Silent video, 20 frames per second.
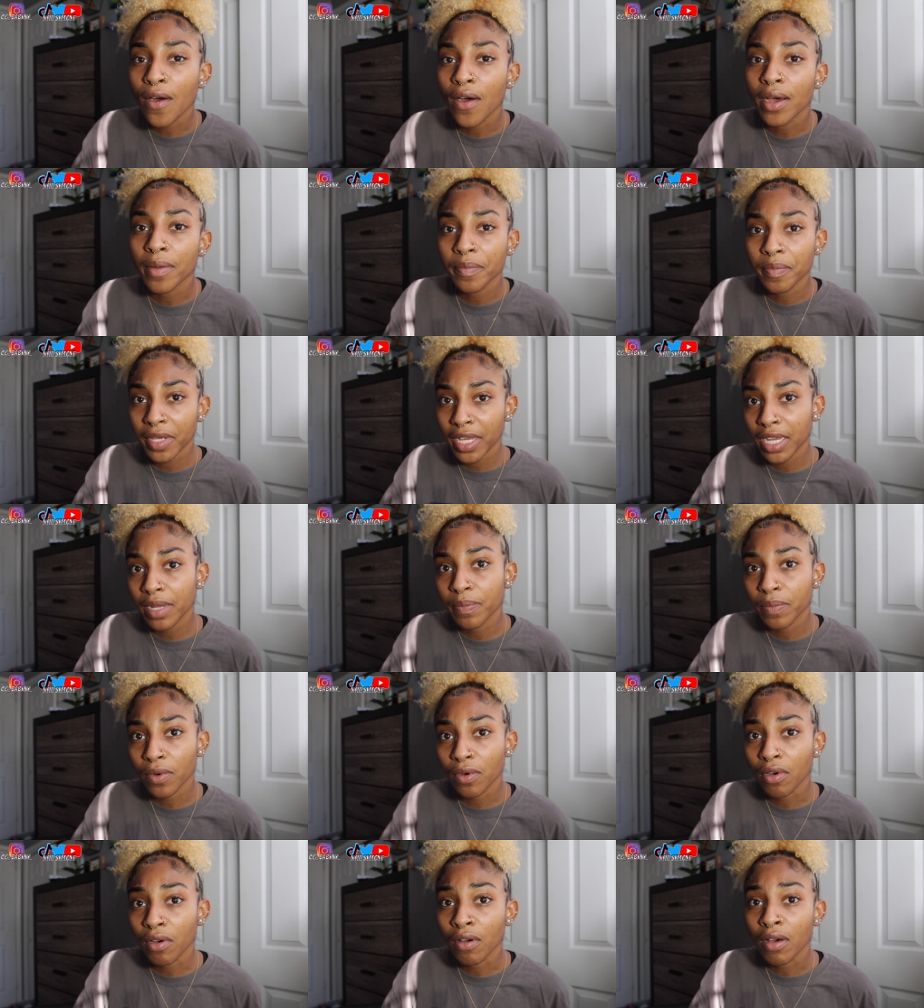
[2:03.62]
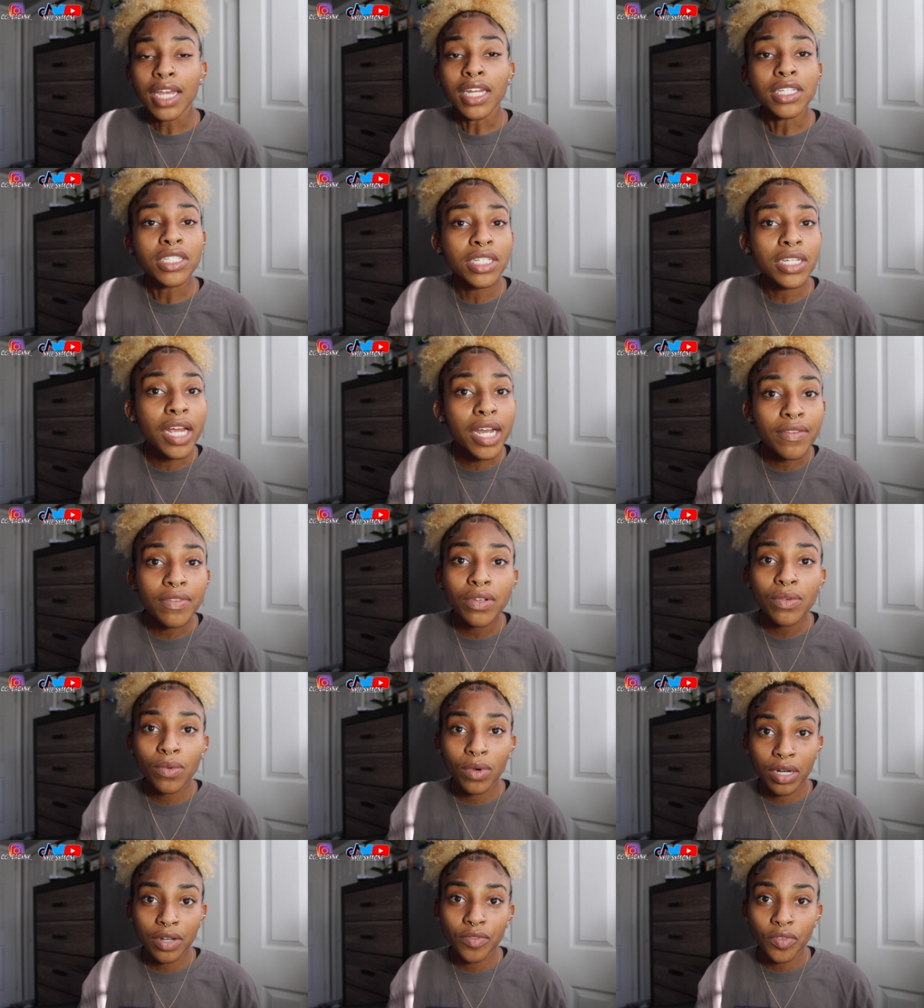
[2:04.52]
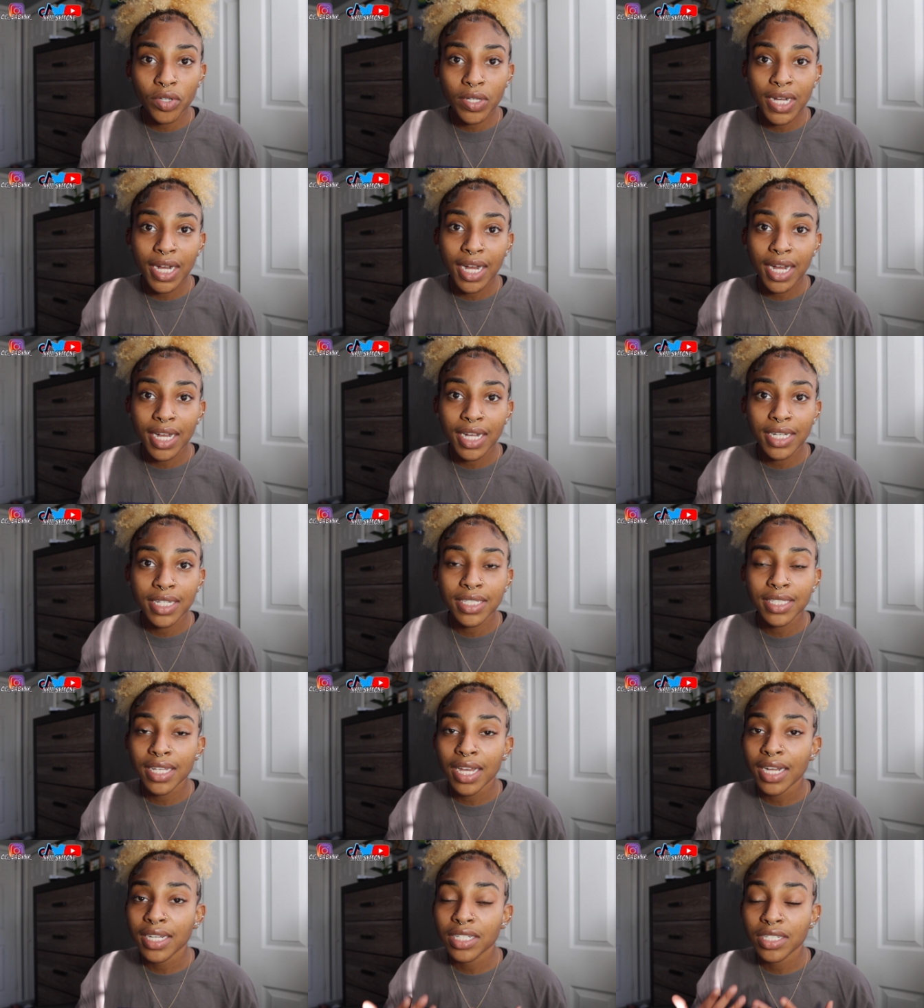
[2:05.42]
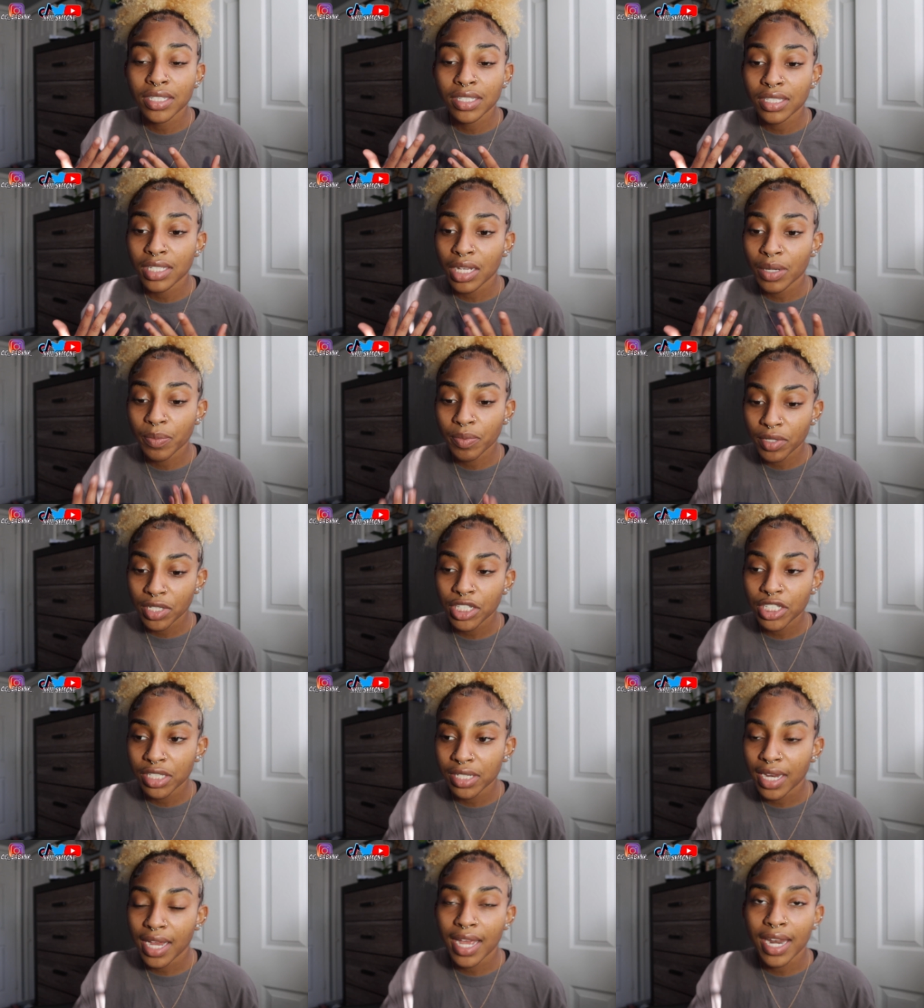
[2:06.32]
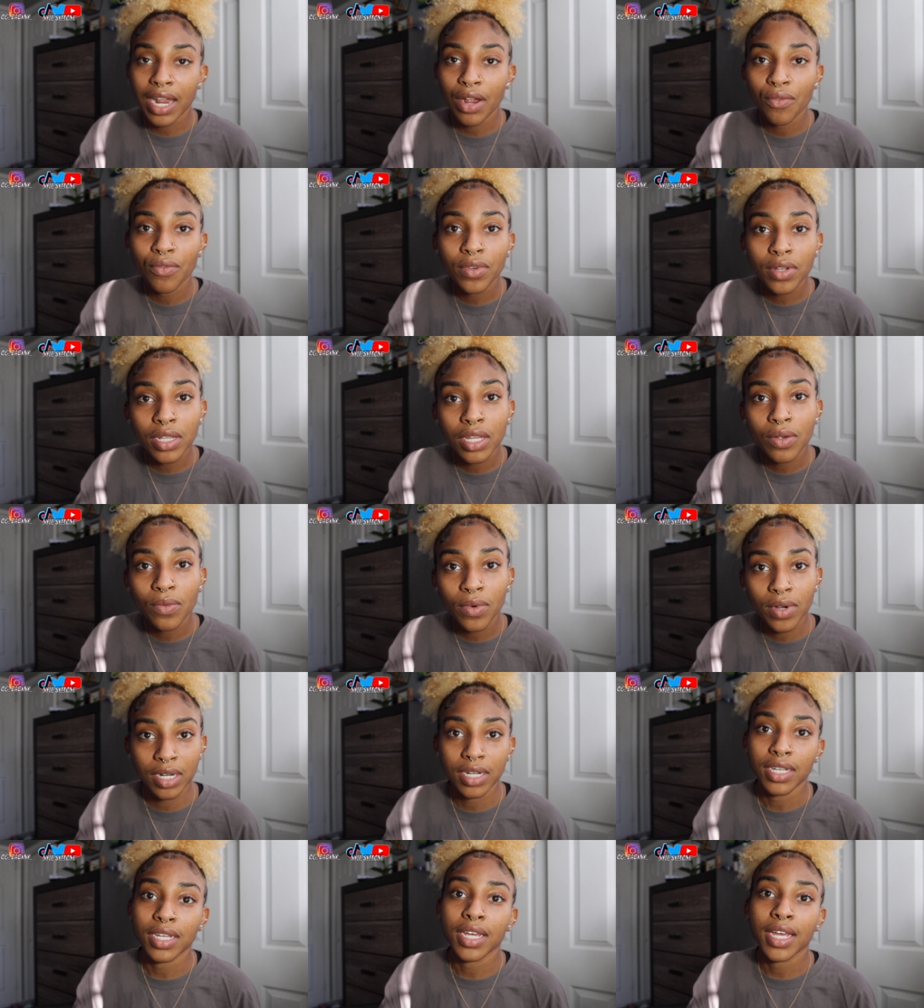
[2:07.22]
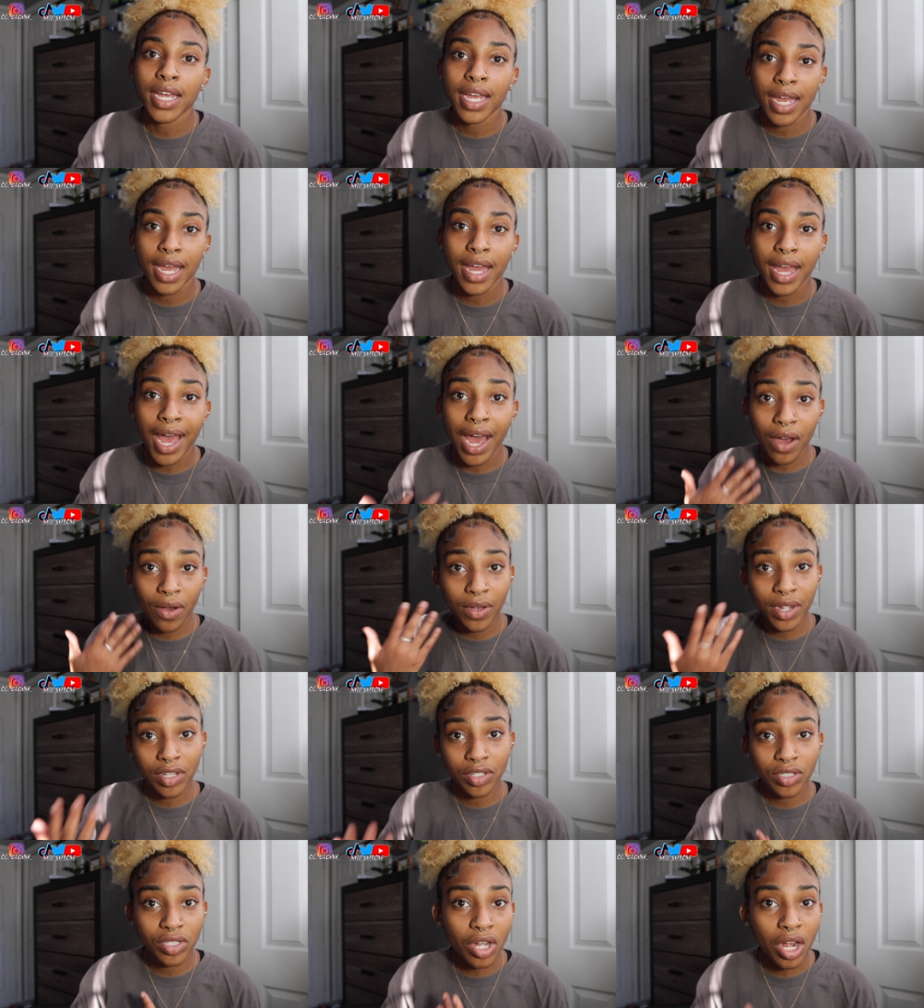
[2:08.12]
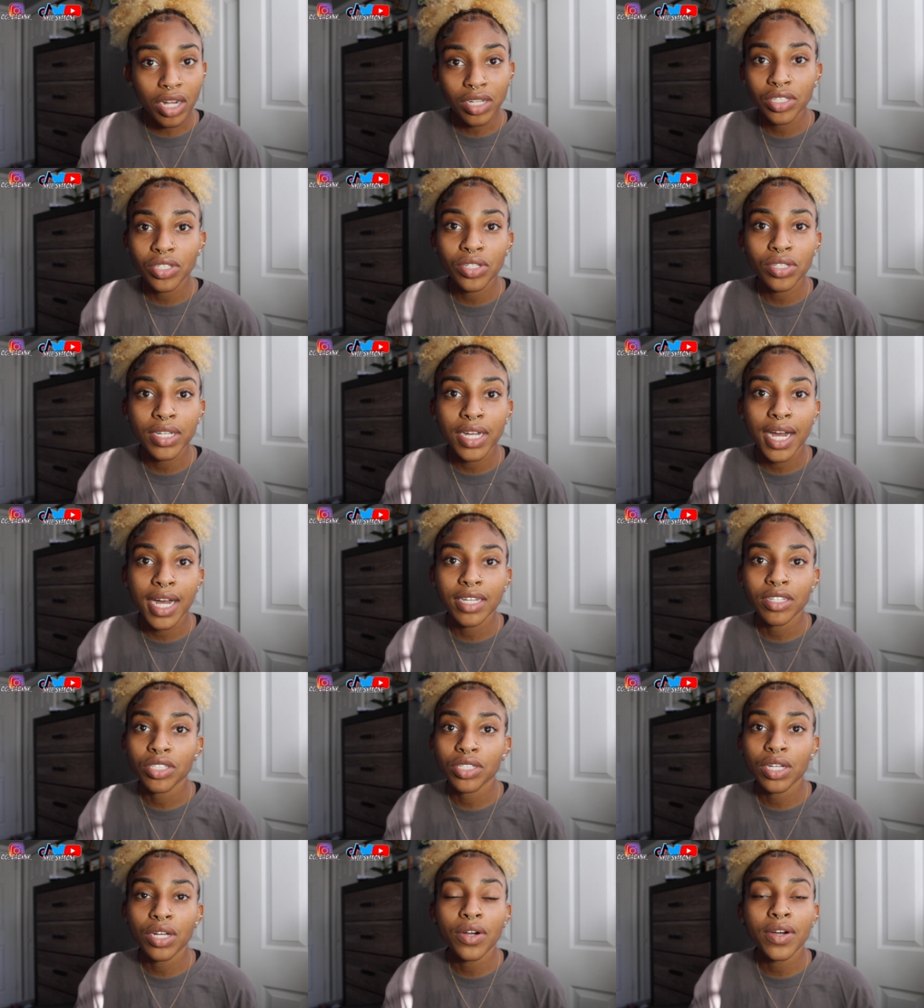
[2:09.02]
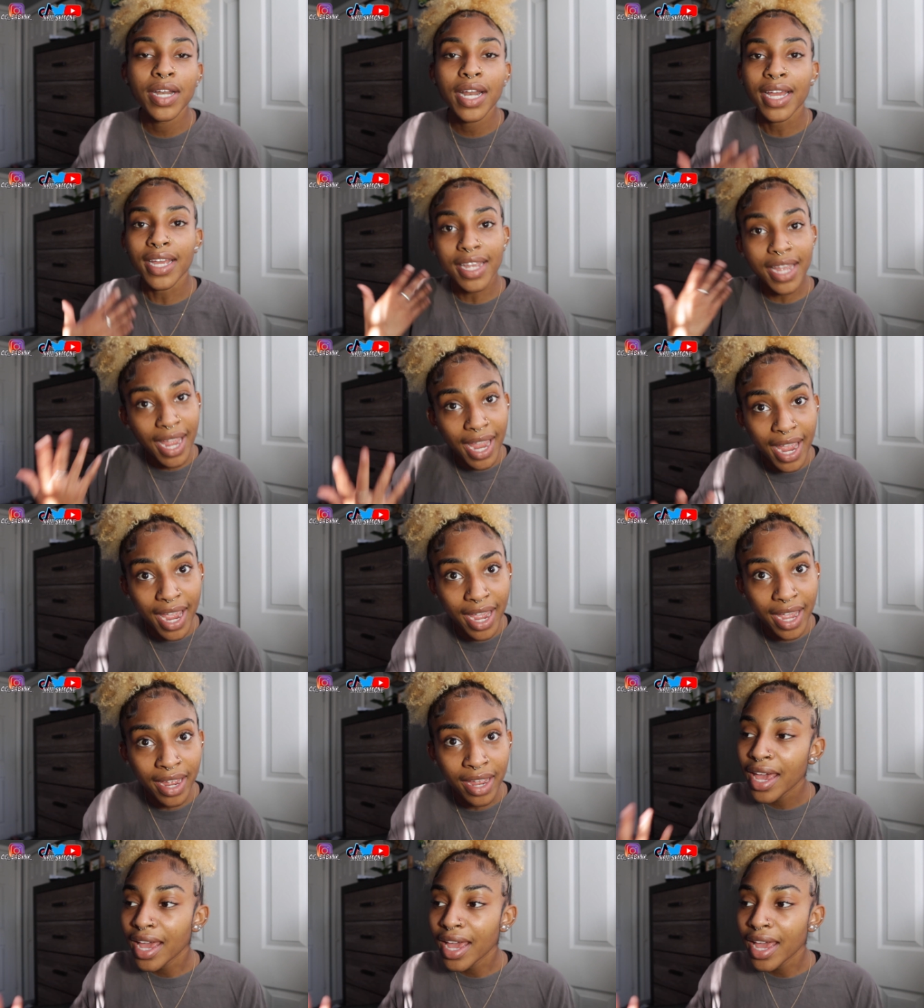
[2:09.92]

on people. Each and every one of you guys, I just appreciate, and I really want to get out and talk to you guys, you know, and I can't.